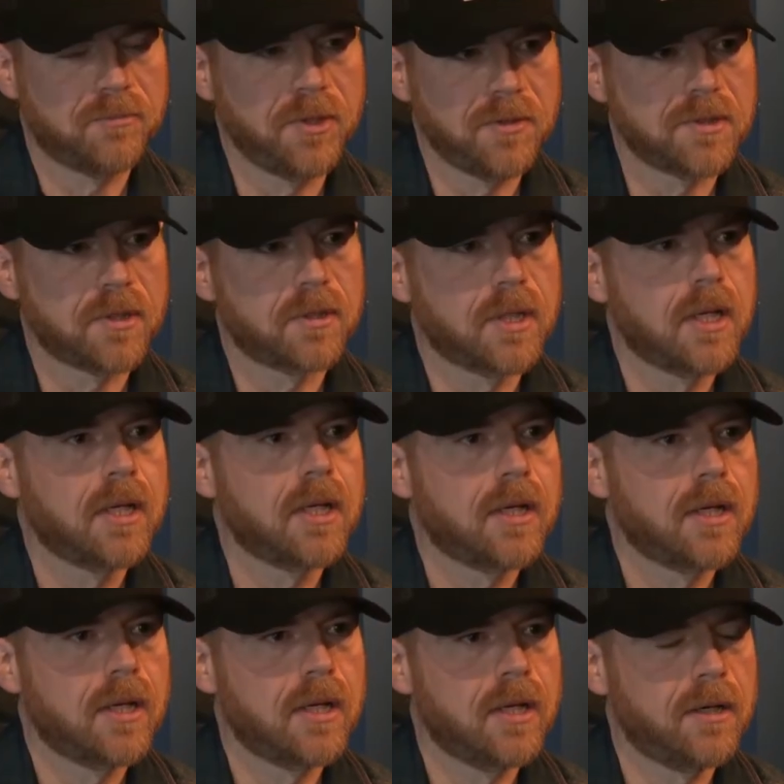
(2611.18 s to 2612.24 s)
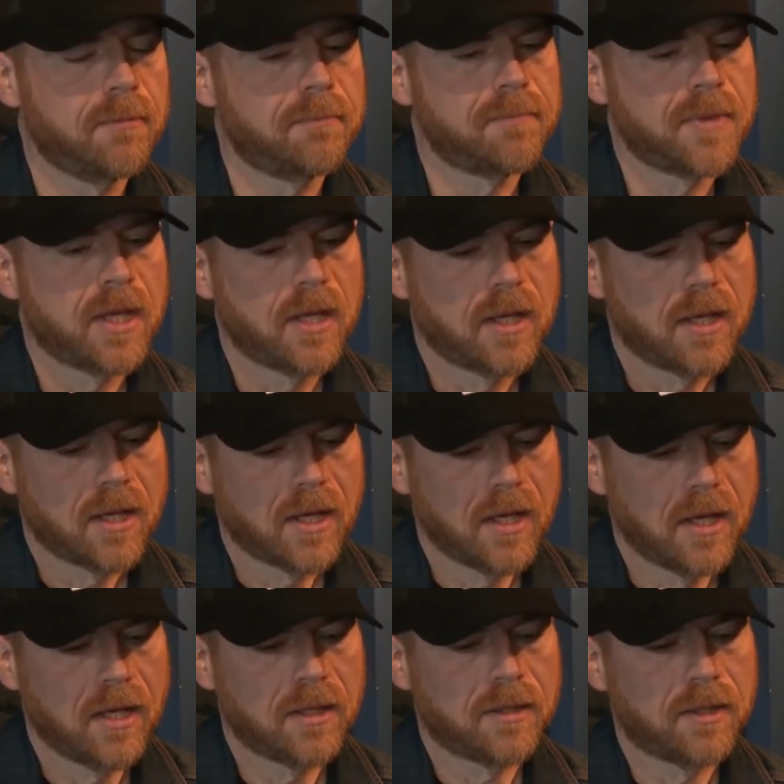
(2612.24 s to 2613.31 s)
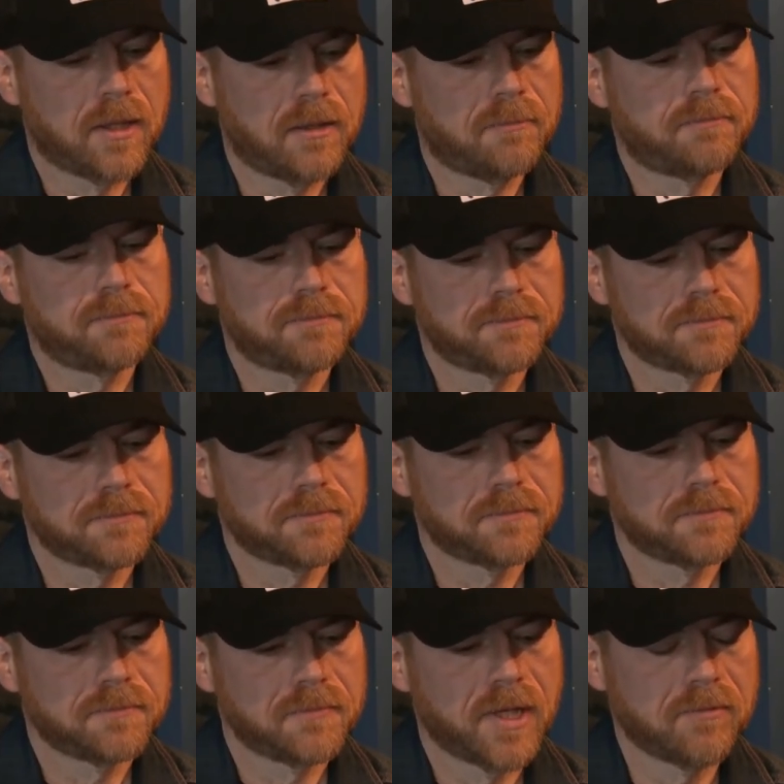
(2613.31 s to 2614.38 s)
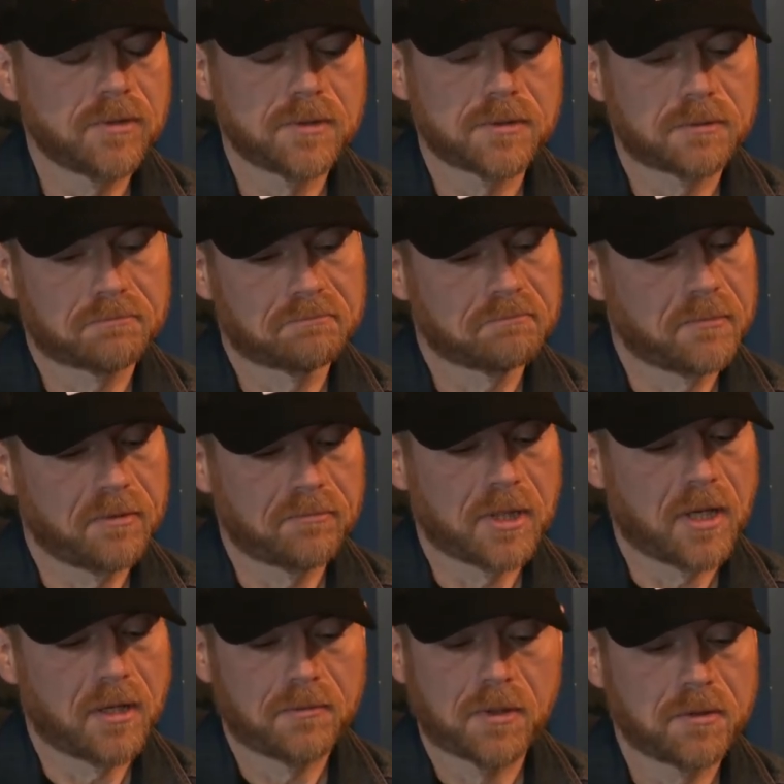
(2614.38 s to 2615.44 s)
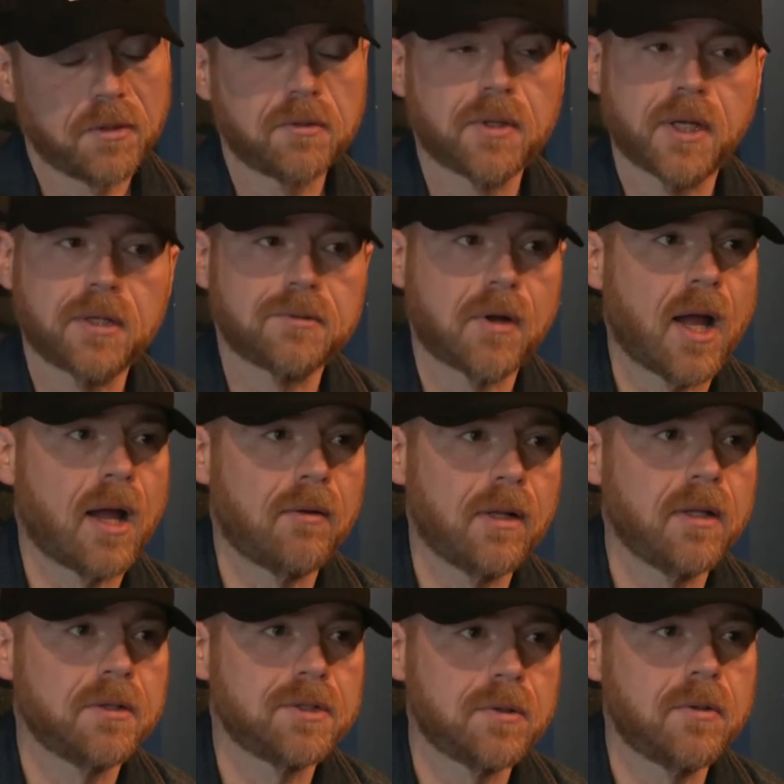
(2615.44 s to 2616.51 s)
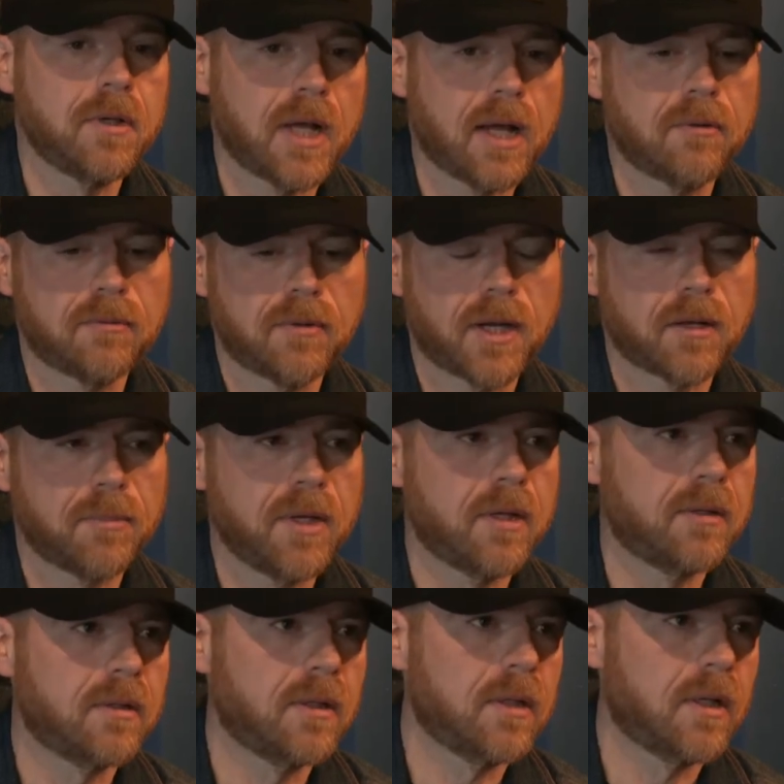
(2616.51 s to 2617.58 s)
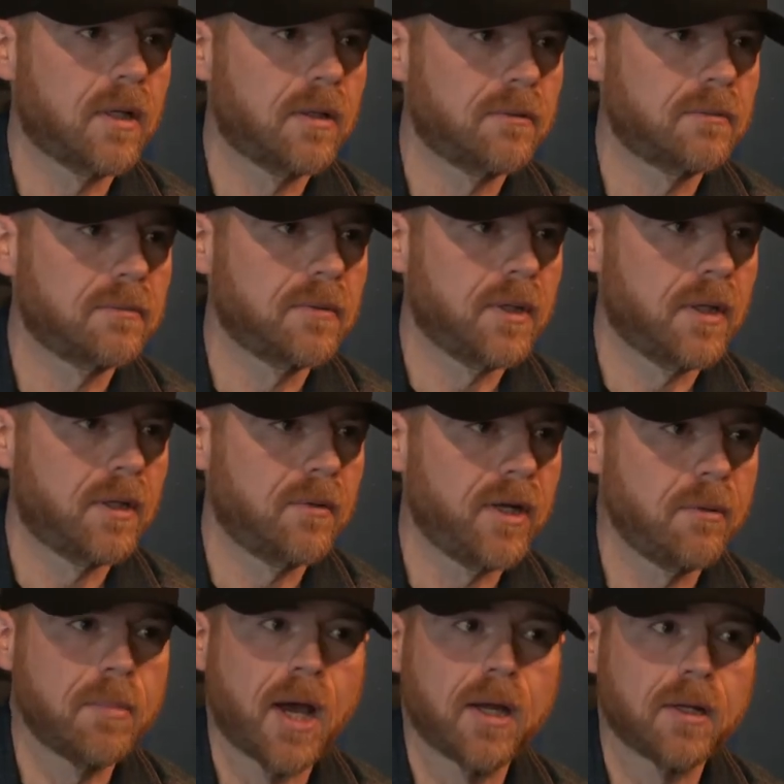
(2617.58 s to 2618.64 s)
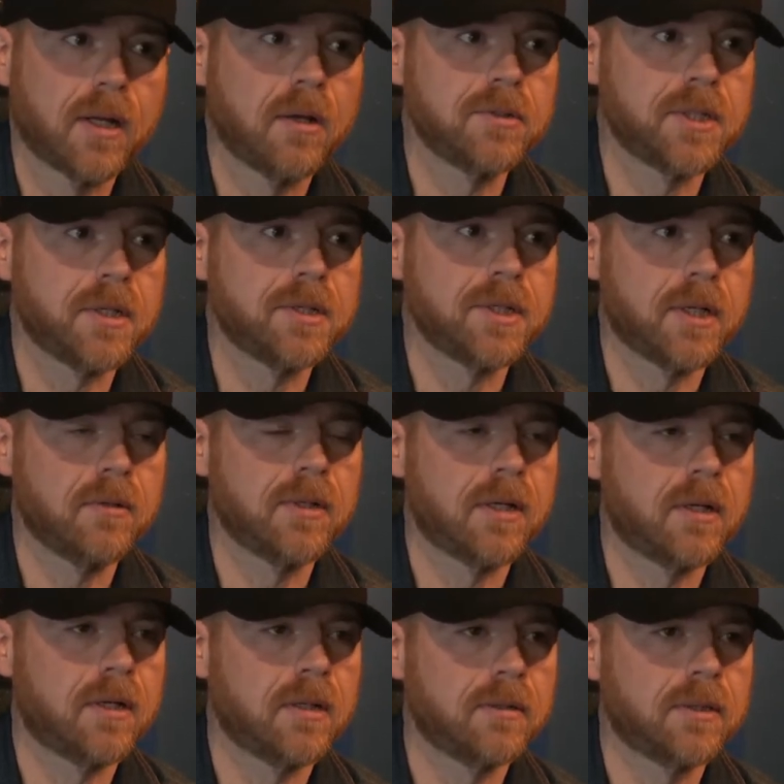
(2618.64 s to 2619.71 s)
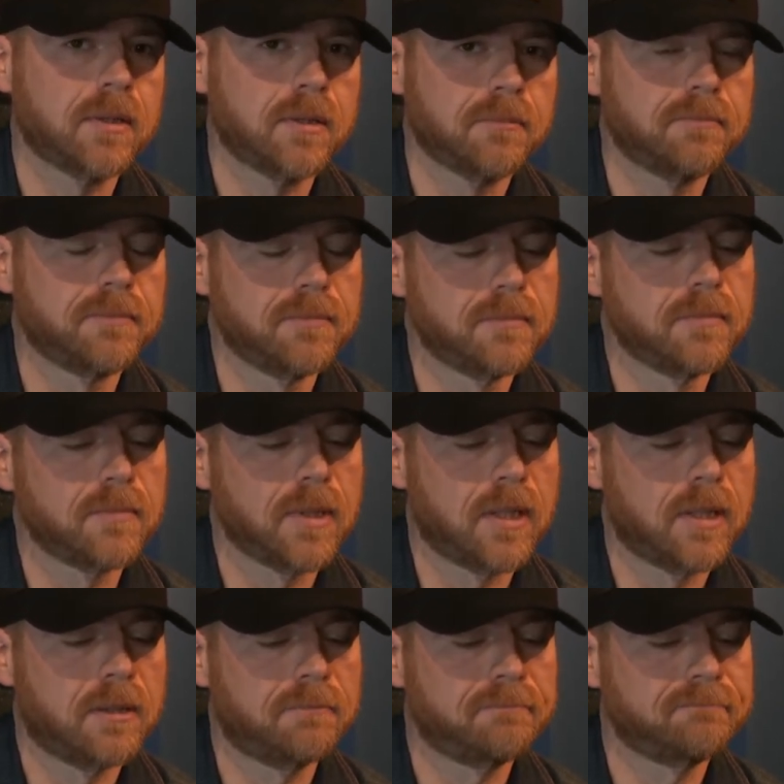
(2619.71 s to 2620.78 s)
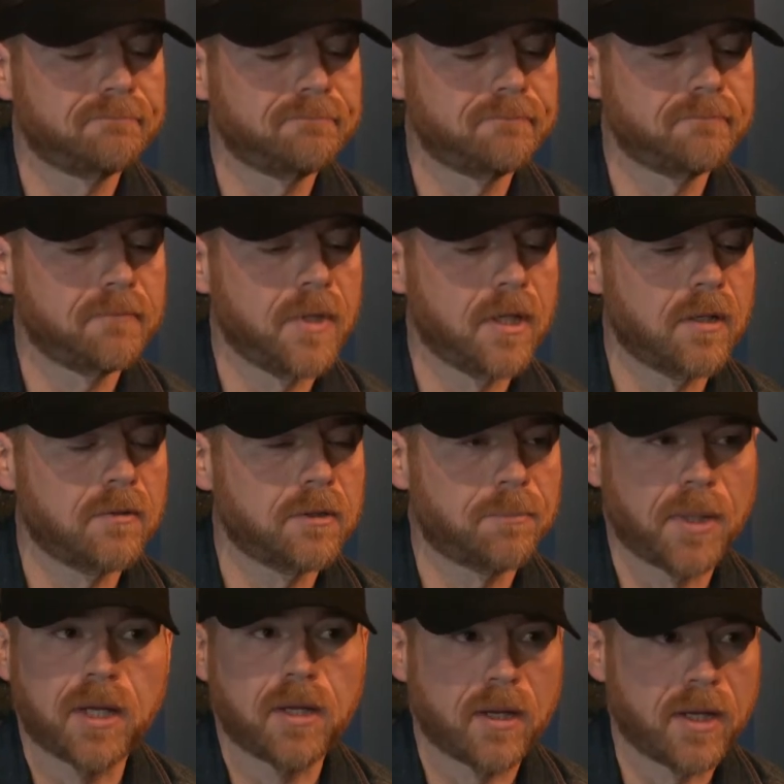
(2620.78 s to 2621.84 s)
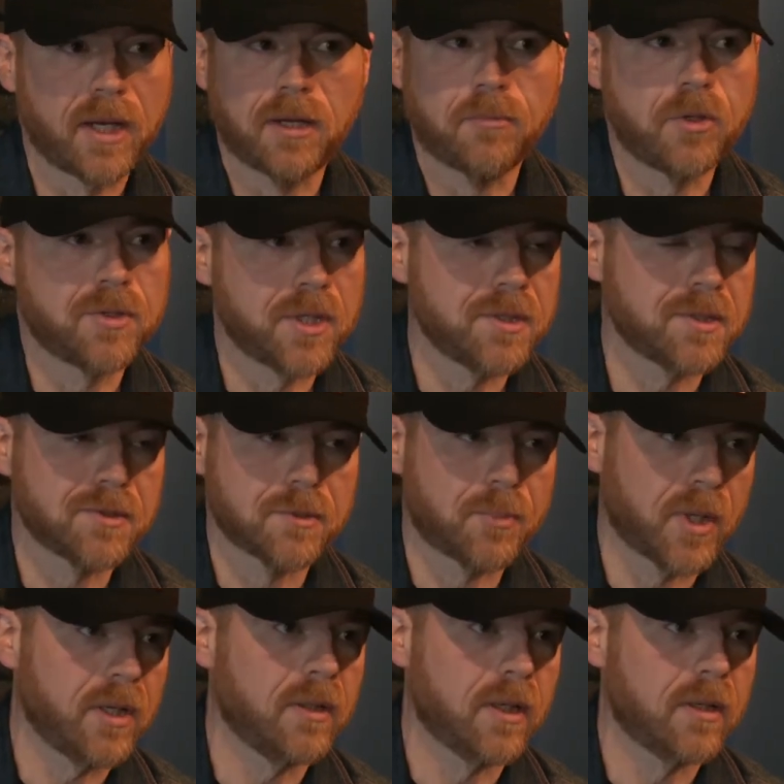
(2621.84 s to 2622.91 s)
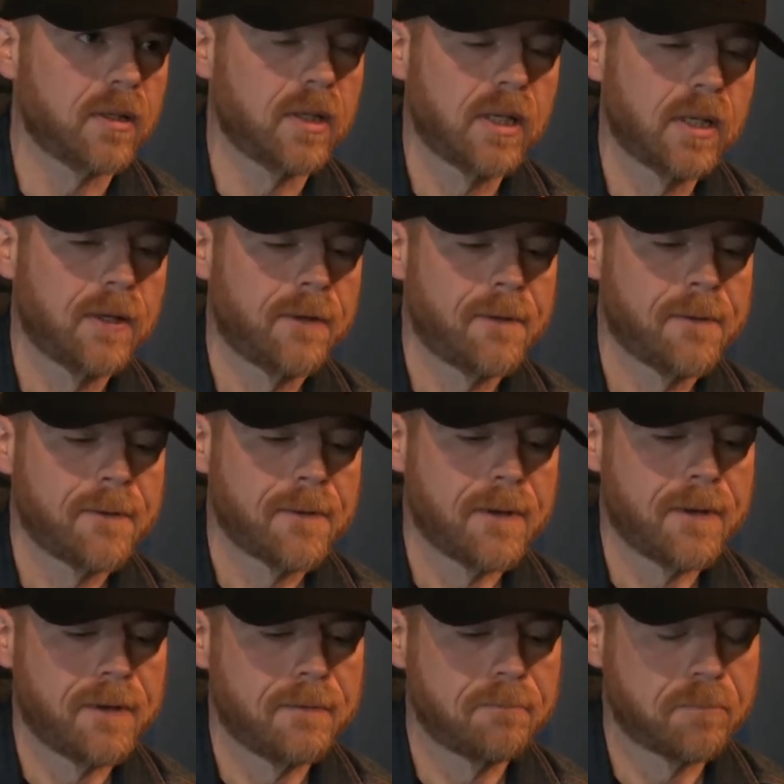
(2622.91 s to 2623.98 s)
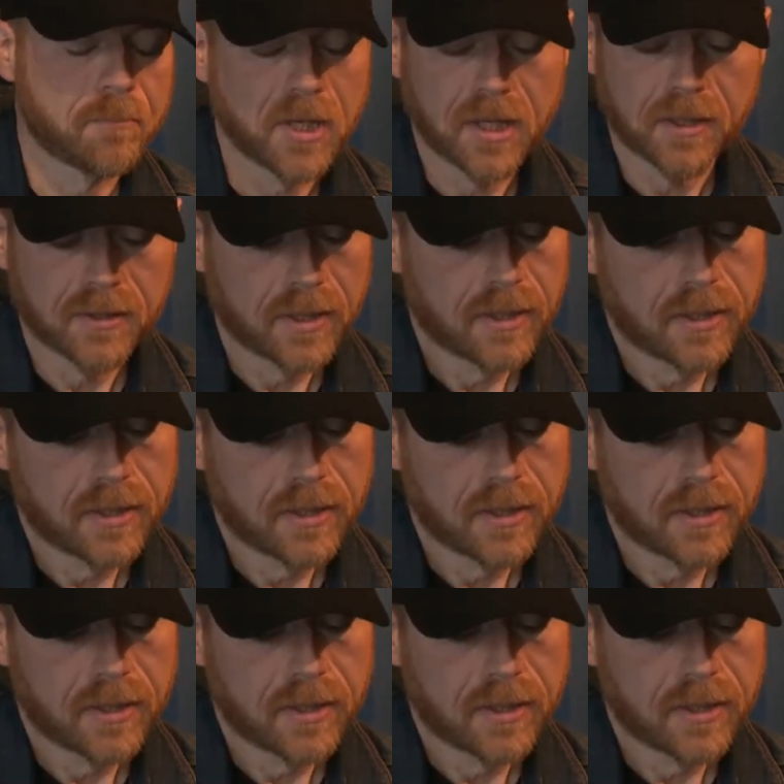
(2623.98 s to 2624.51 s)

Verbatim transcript: music, um, and um, they've just they've got they're doing things right. I really enjoy it. I'd recommend uh, you know anybody to go see a show there and to um, you know, to play any musicians to play there. Um, but